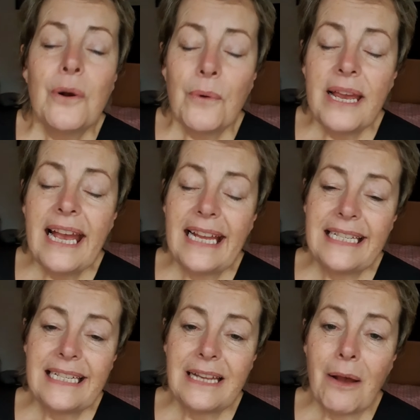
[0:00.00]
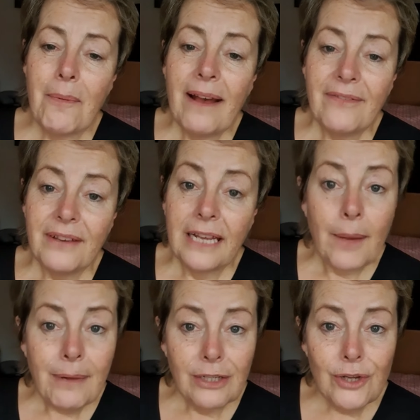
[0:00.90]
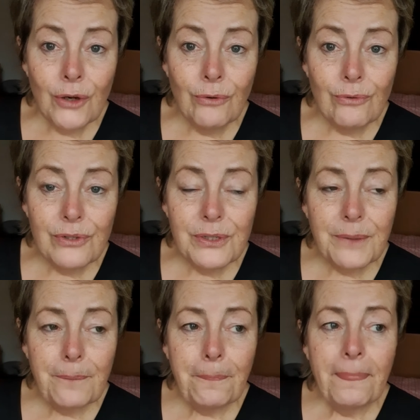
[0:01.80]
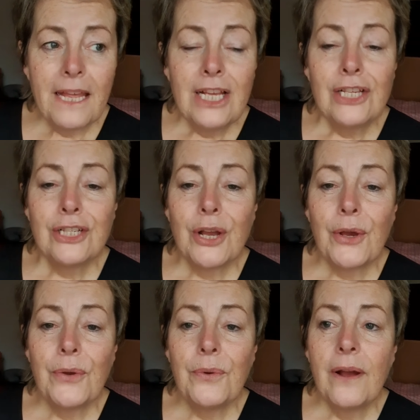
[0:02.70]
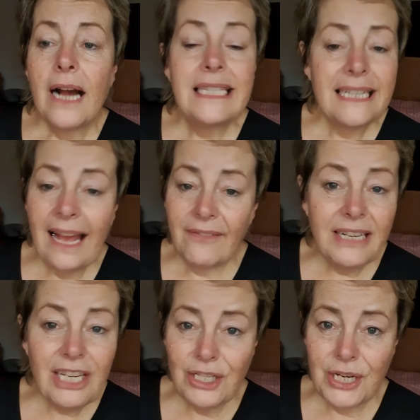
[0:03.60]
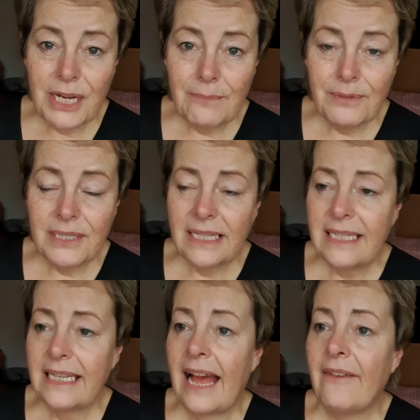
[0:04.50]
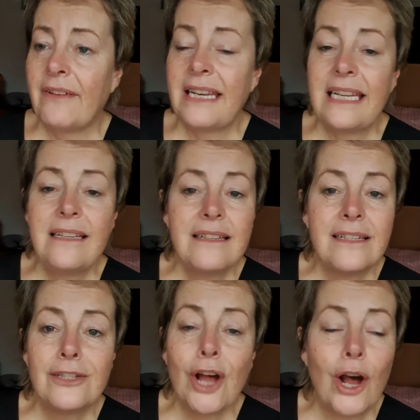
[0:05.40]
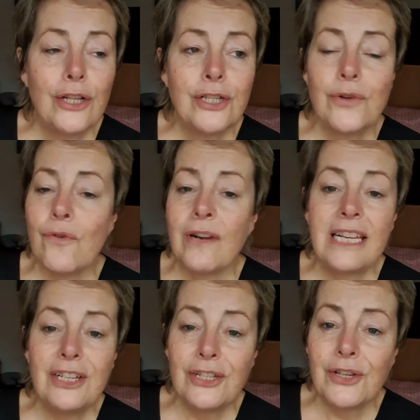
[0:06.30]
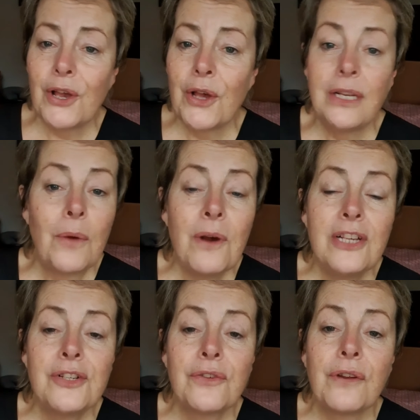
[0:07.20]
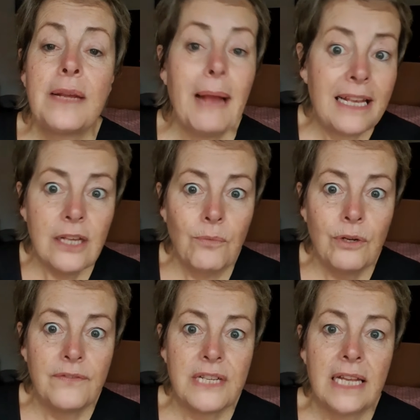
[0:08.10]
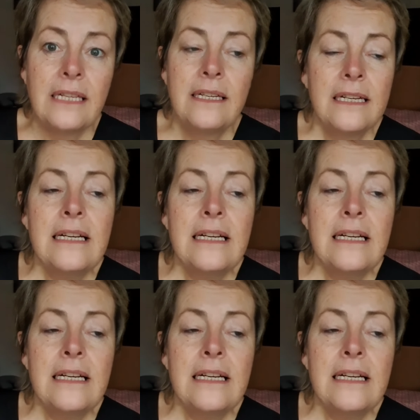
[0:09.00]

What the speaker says: we ended up having a McDonald's. So I didn't have any chips, I didn't have any starter or any dessert, no ice cream, as I would have done